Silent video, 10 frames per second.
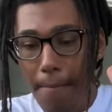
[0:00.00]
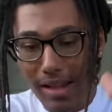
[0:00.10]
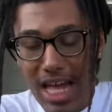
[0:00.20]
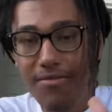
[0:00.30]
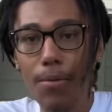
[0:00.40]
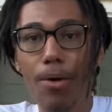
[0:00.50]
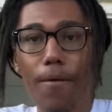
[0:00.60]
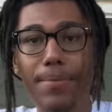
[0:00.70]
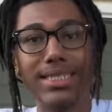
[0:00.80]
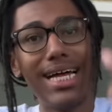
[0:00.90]
leave a
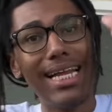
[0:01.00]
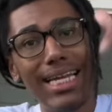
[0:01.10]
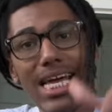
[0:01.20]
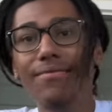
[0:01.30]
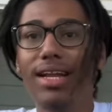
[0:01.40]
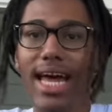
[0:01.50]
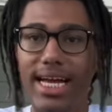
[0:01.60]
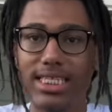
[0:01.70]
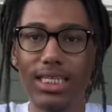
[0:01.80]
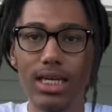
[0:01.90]
purpose, leave a
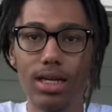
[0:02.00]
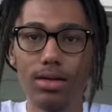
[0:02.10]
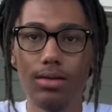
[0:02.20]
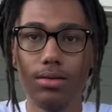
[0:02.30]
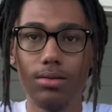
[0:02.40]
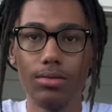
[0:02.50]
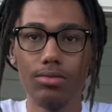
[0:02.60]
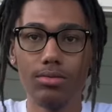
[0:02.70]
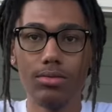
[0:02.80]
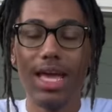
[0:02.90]
legacy.
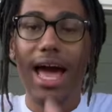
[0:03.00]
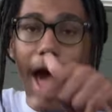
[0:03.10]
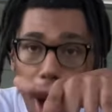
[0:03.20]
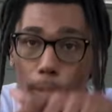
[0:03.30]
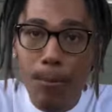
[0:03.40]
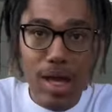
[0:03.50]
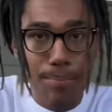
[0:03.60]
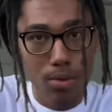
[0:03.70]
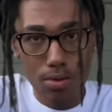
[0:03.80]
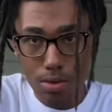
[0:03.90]
Help
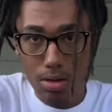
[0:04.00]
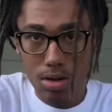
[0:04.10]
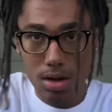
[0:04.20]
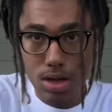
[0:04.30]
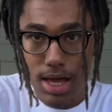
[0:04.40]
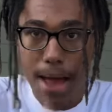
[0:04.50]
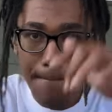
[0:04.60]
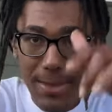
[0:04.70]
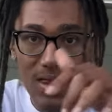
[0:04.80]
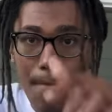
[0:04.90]
people
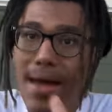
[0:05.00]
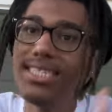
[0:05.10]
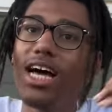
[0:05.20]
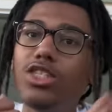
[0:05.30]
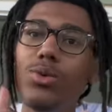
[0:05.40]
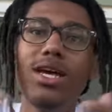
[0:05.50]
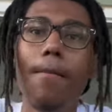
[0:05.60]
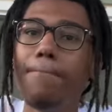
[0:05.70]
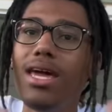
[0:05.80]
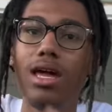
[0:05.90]
and be the best us we
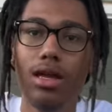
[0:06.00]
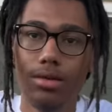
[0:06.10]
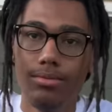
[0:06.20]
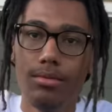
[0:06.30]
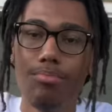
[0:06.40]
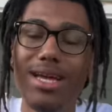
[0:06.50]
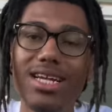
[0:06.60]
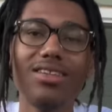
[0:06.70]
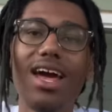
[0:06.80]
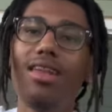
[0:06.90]
can be. Because
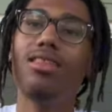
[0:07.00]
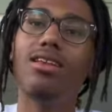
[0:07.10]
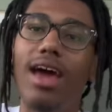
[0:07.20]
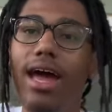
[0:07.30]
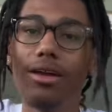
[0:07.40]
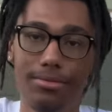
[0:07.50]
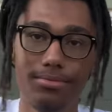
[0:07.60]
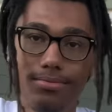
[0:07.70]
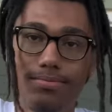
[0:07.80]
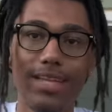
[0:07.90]
at the end of the day,
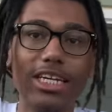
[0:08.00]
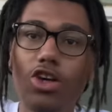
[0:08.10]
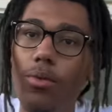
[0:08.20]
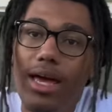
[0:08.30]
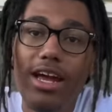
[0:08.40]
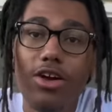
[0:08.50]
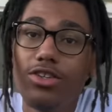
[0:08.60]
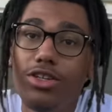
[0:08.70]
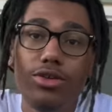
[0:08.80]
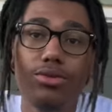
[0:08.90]
that's all we're here
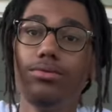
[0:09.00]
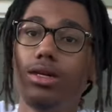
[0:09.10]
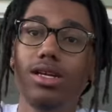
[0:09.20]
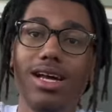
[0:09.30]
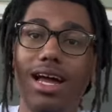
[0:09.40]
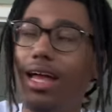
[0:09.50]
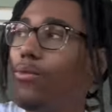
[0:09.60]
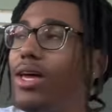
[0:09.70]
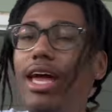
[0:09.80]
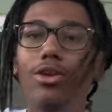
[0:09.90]
to do.
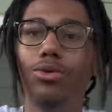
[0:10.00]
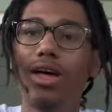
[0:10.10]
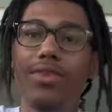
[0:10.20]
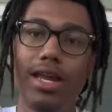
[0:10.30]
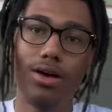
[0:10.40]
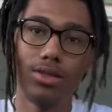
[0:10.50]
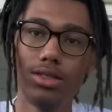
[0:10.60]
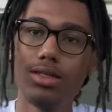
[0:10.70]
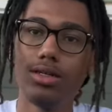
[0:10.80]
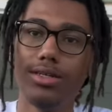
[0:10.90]
We can't do nothing
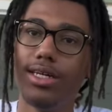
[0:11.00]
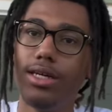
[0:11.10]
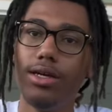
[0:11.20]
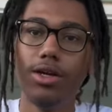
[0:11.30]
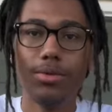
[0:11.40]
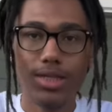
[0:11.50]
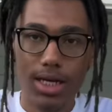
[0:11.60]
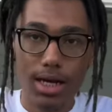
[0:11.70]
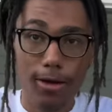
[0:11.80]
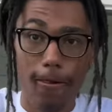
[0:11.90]
else. You know what I'm
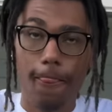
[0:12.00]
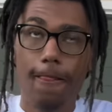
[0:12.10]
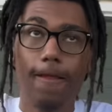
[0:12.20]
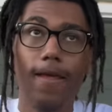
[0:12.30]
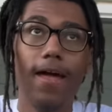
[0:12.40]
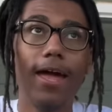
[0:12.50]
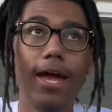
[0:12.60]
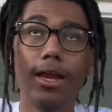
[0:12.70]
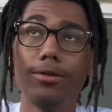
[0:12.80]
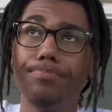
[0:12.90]
saying?
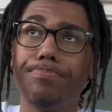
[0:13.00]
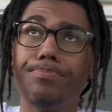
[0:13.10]
And